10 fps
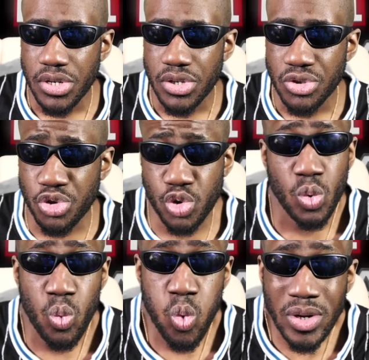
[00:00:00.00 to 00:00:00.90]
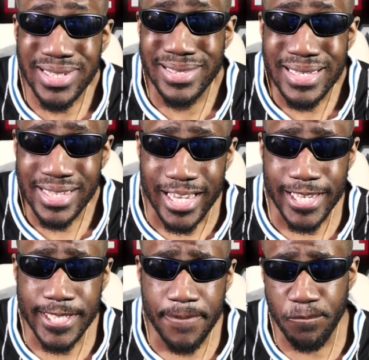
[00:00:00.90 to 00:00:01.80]
So what this
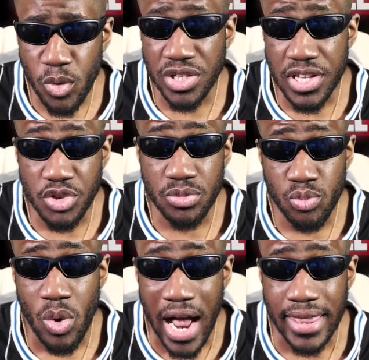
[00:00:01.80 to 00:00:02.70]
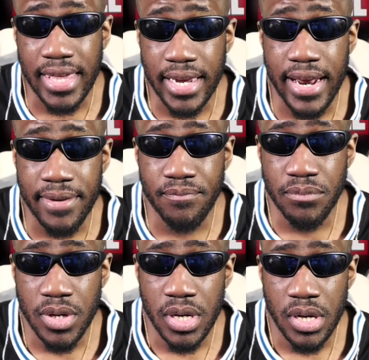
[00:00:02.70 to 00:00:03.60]
is and what this I think
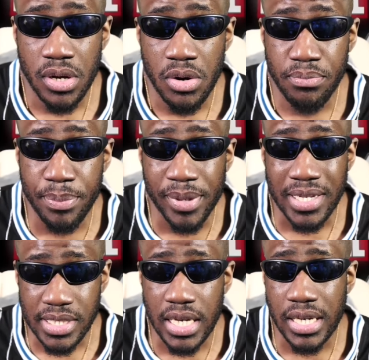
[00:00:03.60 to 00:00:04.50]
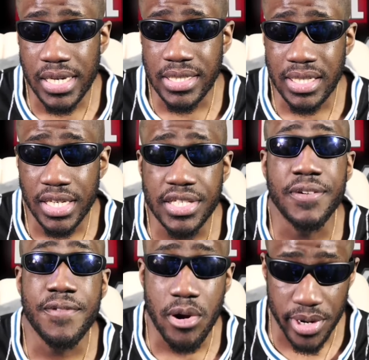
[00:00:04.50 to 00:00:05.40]
people are saying is he's a
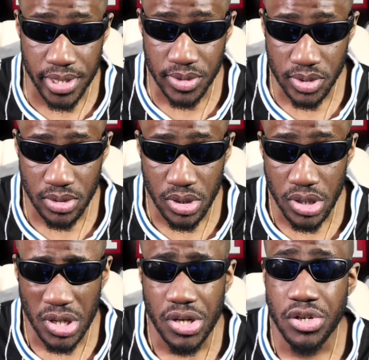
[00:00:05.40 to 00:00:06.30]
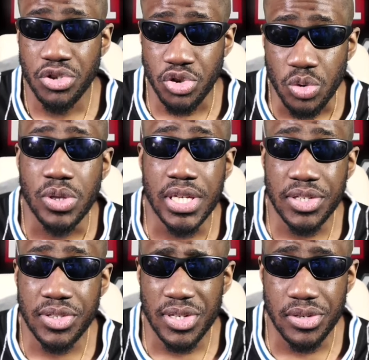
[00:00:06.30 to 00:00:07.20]
variant. So
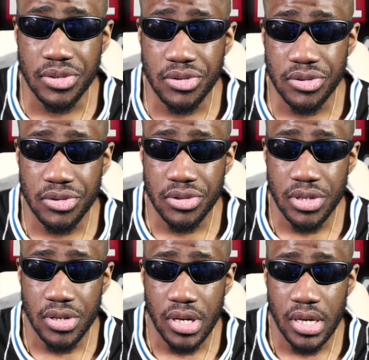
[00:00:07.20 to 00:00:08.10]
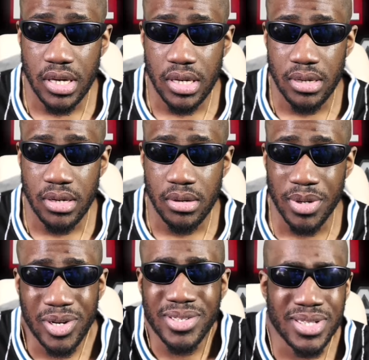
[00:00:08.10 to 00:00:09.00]
this is
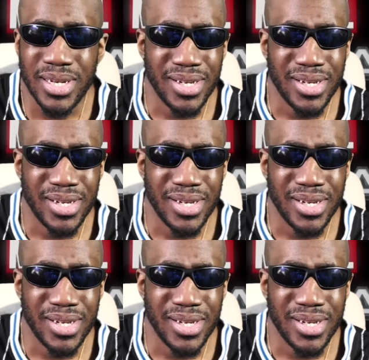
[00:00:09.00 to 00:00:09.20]
because